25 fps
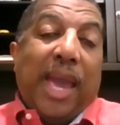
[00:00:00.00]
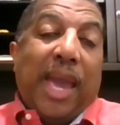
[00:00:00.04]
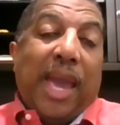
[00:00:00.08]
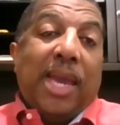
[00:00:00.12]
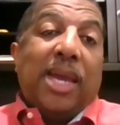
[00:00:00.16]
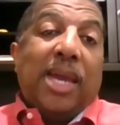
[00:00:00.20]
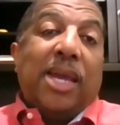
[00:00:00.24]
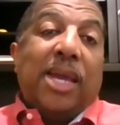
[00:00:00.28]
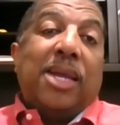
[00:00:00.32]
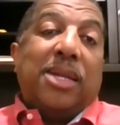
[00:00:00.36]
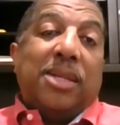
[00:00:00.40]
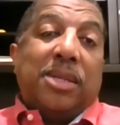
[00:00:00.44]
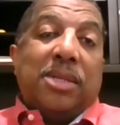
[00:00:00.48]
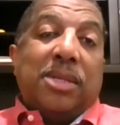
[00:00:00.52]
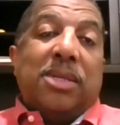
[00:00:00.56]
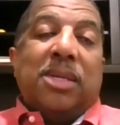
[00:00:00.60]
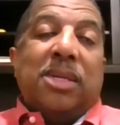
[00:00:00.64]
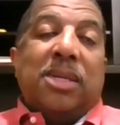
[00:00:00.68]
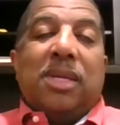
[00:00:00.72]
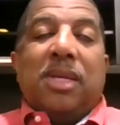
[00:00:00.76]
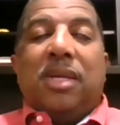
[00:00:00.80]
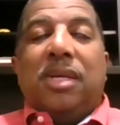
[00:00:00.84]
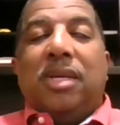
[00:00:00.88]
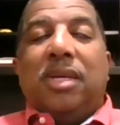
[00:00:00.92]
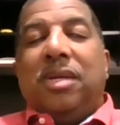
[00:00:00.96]
And
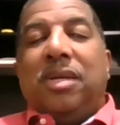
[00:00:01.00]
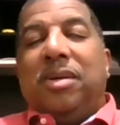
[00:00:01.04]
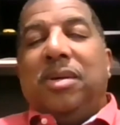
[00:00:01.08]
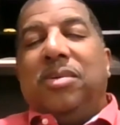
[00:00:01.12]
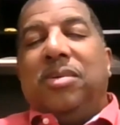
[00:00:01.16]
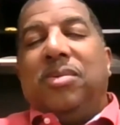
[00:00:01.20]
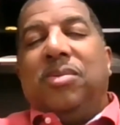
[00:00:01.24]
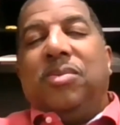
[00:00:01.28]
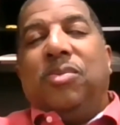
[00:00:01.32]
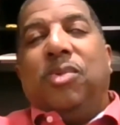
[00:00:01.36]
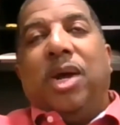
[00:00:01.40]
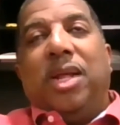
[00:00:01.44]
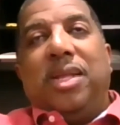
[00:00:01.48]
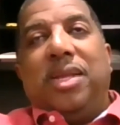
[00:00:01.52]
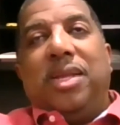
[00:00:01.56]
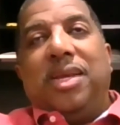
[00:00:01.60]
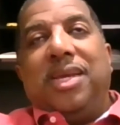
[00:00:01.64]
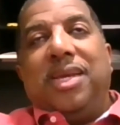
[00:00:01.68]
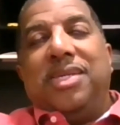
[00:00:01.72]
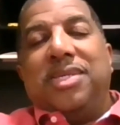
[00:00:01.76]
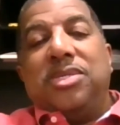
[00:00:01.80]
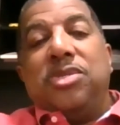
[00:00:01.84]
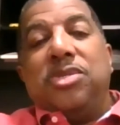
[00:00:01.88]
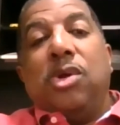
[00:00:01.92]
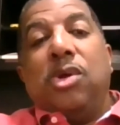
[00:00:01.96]
what
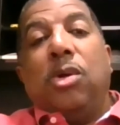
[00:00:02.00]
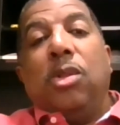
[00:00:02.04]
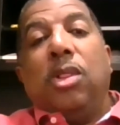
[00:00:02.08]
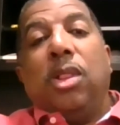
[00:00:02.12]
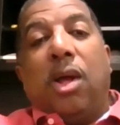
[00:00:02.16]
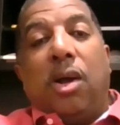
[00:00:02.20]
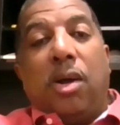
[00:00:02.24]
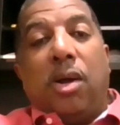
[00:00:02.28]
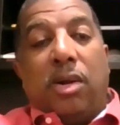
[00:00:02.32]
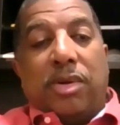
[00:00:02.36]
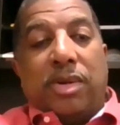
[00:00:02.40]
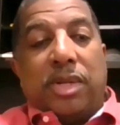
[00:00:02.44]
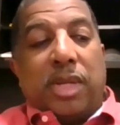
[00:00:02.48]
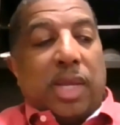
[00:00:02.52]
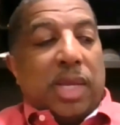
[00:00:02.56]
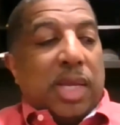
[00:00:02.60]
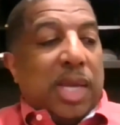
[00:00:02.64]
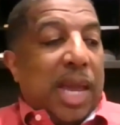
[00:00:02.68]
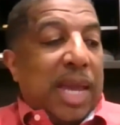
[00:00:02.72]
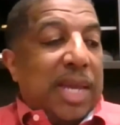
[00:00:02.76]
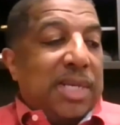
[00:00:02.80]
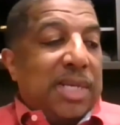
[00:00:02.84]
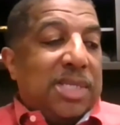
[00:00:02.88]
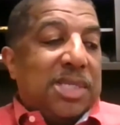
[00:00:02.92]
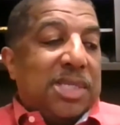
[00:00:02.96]
is no longer the
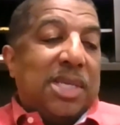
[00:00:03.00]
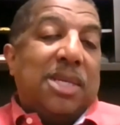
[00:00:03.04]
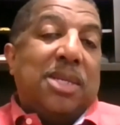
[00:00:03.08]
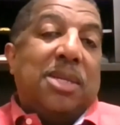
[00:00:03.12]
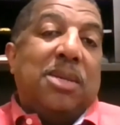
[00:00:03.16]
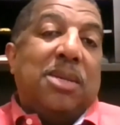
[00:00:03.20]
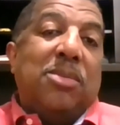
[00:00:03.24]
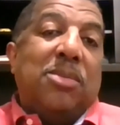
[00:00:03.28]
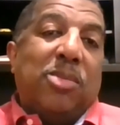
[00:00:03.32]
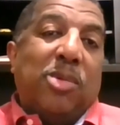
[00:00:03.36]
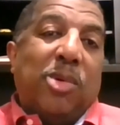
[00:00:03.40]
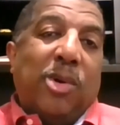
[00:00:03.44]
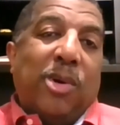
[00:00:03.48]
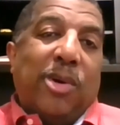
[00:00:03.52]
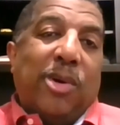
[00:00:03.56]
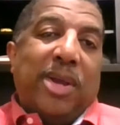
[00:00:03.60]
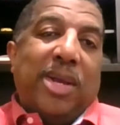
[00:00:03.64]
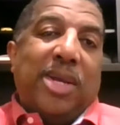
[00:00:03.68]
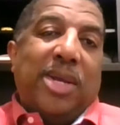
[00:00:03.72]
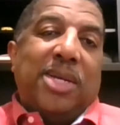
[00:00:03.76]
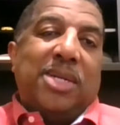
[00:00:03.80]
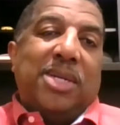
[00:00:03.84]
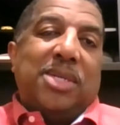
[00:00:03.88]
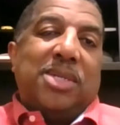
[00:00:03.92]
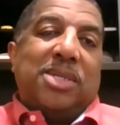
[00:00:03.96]
case anymore
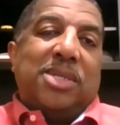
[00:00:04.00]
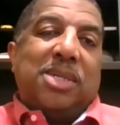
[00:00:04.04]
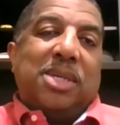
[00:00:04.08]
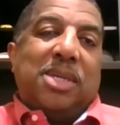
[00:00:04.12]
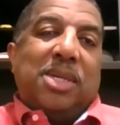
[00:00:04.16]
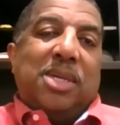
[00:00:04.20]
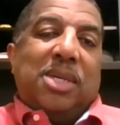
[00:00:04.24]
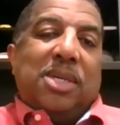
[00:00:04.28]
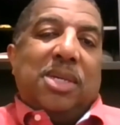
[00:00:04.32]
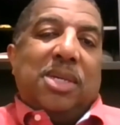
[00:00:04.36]
is